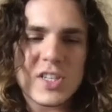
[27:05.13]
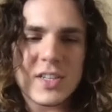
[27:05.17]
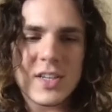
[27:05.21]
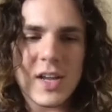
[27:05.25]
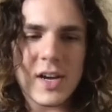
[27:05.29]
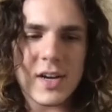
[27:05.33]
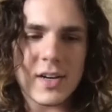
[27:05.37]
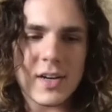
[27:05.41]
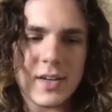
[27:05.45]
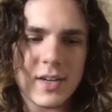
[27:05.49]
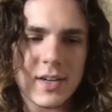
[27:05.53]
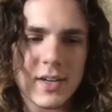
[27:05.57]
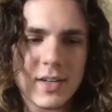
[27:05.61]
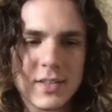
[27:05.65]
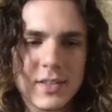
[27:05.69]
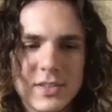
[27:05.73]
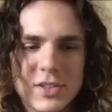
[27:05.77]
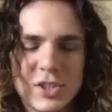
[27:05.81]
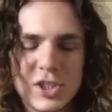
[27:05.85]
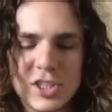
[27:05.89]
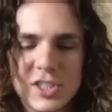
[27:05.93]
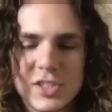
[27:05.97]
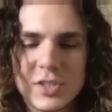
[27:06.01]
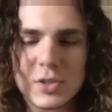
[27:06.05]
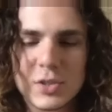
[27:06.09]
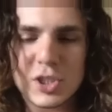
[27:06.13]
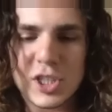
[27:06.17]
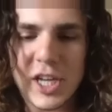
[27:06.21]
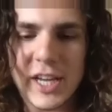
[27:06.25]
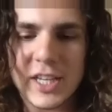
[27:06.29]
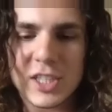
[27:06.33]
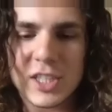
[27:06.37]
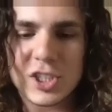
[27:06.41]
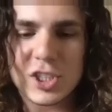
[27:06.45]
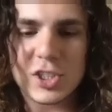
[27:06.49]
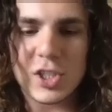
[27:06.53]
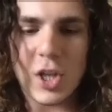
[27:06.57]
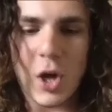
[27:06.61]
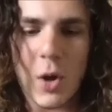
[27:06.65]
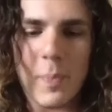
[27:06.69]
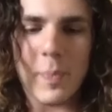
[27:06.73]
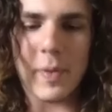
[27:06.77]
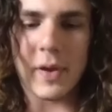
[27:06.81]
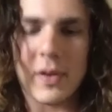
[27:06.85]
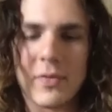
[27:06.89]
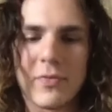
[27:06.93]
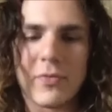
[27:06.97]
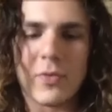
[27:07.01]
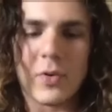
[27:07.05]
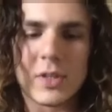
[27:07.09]
another just to change
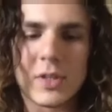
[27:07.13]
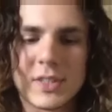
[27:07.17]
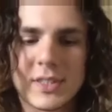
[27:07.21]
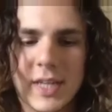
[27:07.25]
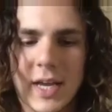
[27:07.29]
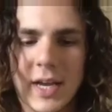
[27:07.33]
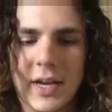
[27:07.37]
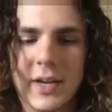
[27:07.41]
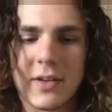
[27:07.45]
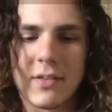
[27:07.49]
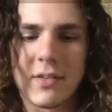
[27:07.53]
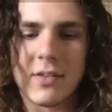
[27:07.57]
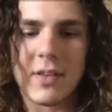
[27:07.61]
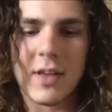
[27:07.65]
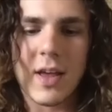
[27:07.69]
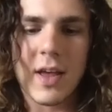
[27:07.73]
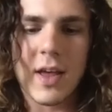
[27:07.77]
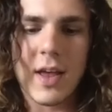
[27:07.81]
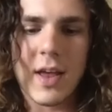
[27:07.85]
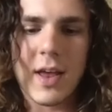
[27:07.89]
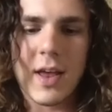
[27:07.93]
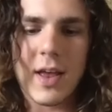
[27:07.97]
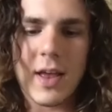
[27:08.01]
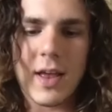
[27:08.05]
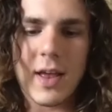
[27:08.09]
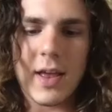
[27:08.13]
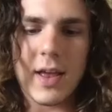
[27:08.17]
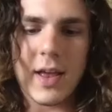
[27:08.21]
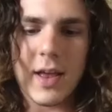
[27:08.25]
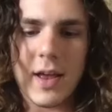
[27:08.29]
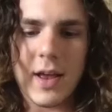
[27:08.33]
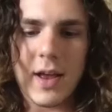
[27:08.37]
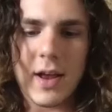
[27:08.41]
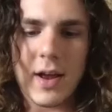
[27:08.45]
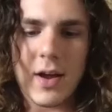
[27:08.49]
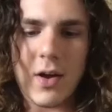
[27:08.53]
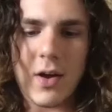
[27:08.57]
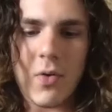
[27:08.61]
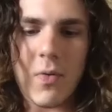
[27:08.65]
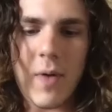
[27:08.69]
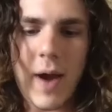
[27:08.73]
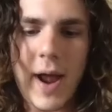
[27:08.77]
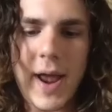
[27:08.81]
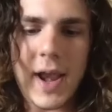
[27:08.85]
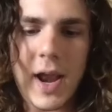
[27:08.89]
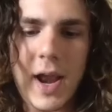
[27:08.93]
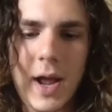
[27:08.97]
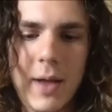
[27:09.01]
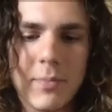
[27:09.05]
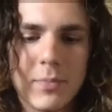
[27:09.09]
topic for a second uh, all
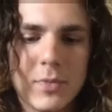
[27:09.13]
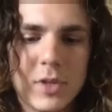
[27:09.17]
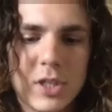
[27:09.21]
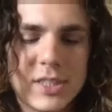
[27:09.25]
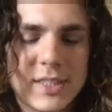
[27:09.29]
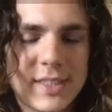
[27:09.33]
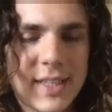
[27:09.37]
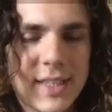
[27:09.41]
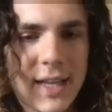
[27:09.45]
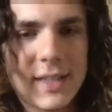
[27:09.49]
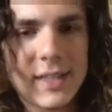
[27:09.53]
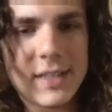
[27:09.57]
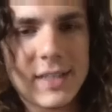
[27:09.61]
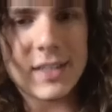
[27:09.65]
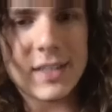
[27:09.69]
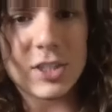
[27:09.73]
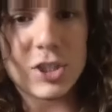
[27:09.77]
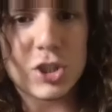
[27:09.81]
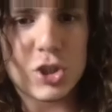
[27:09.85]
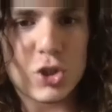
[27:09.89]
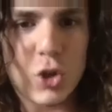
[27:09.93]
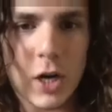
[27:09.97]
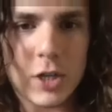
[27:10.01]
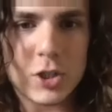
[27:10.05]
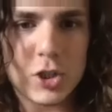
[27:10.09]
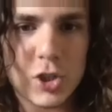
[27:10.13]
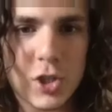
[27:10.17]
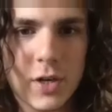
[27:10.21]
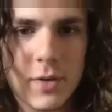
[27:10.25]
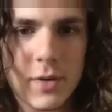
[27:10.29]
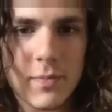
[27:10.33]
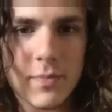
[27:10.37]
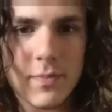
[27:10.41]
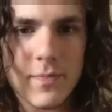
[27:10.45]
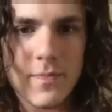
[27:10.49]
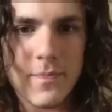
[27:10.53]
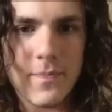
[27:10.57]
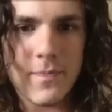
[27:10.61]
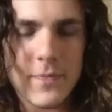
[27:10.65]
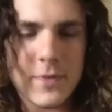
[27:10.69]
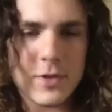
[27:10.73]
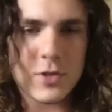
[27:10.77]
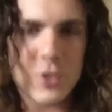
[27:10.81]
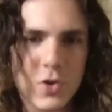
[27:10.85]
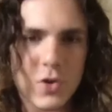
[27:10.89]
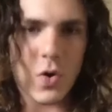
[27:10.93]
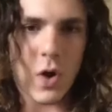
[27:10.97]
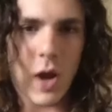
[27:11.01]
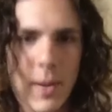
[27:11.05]
right i'm understanding the structure so i'm